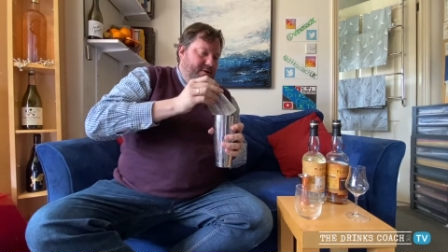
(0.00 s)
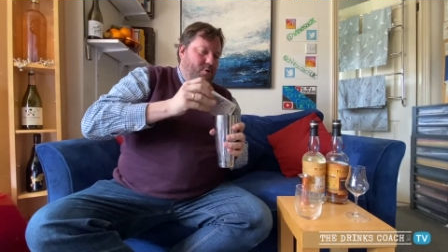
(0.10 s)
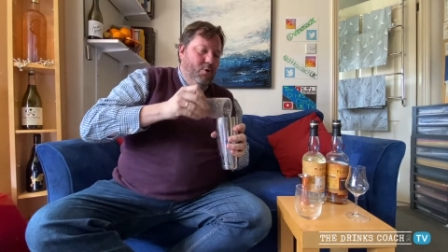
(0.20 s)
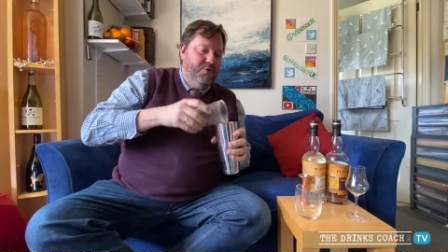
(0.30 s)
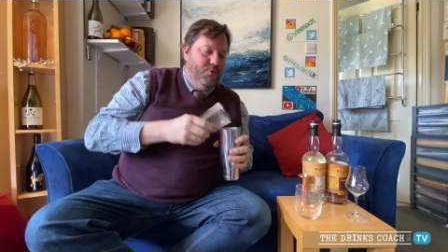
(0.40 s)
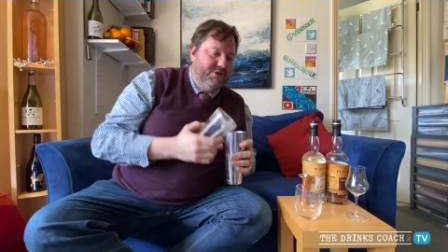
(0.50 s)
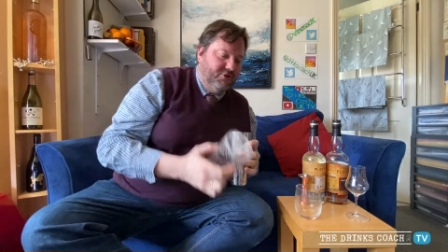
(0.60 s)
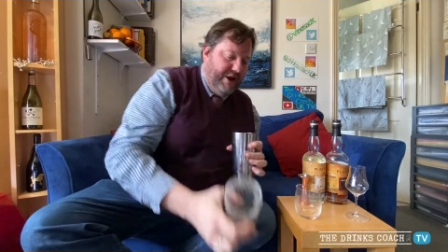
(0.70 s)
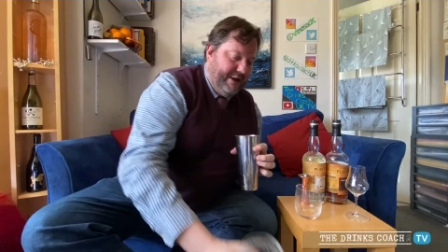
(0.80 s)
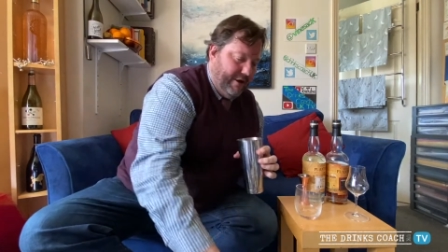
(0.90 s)
Hawthorne
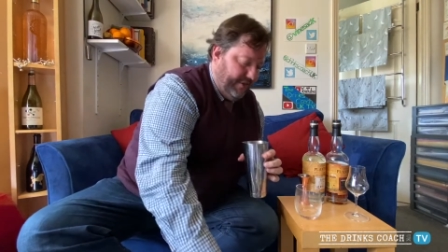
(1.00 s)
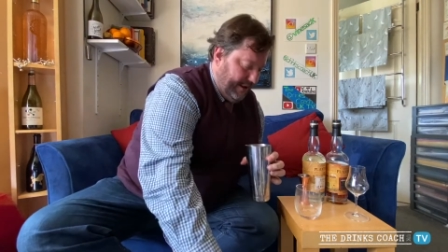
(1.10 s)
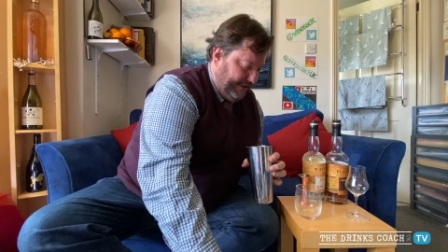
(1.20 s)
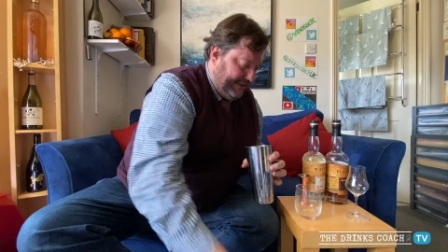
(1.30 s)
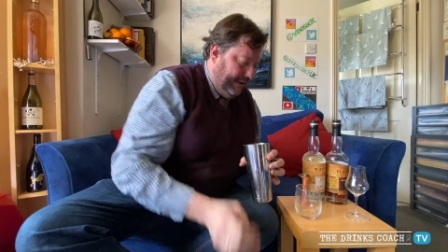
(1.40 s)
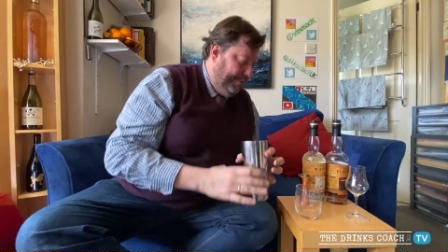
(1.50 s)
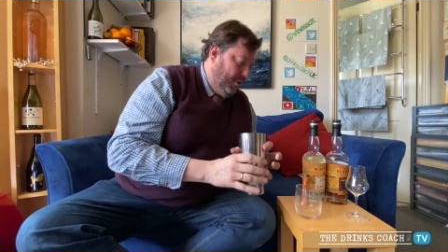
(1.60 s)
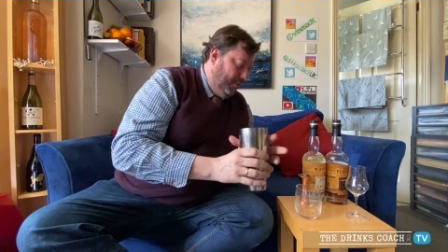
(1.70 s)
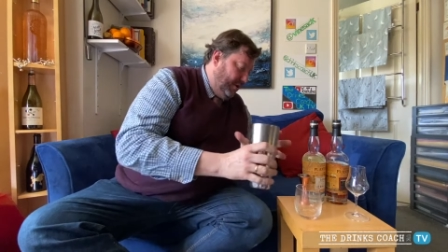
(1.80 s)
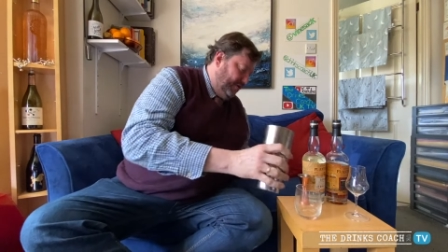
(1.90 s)
strain it or anything. I'm just going to
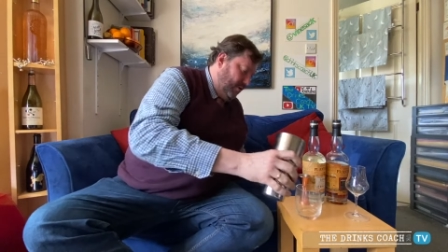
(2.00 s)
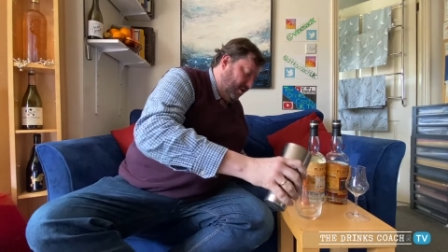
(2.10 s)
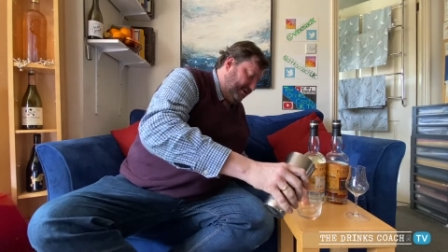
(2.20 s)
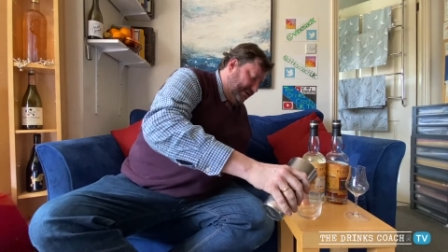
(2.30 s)
pour it with the rocks